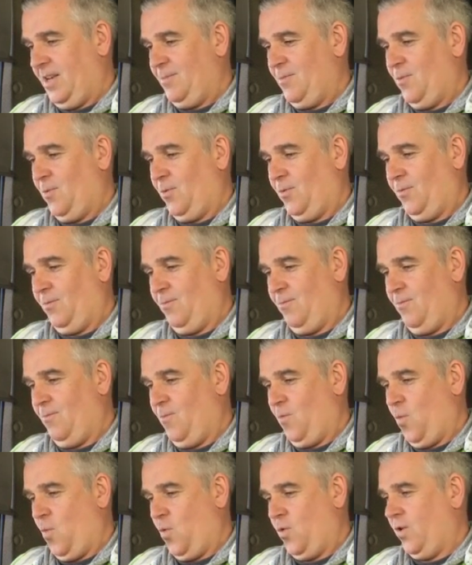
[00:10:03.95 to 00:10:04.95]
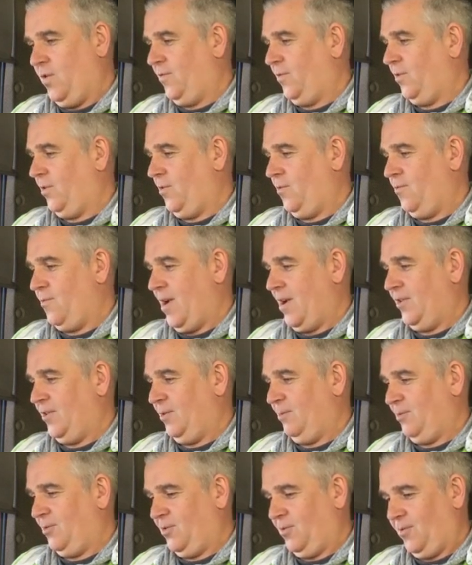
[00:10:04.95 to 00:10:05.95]
Any more wonderful and
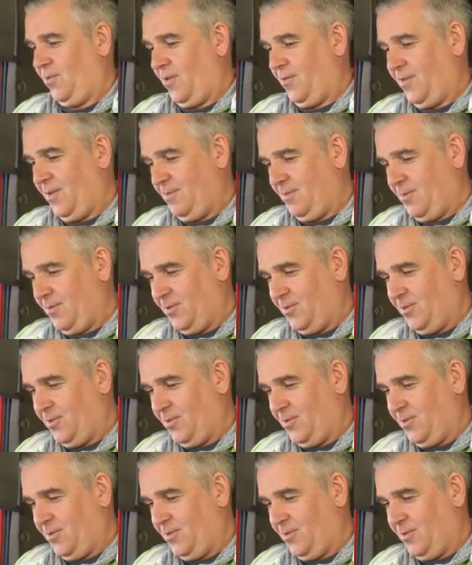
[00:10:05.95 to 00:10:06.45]
random stuff off him?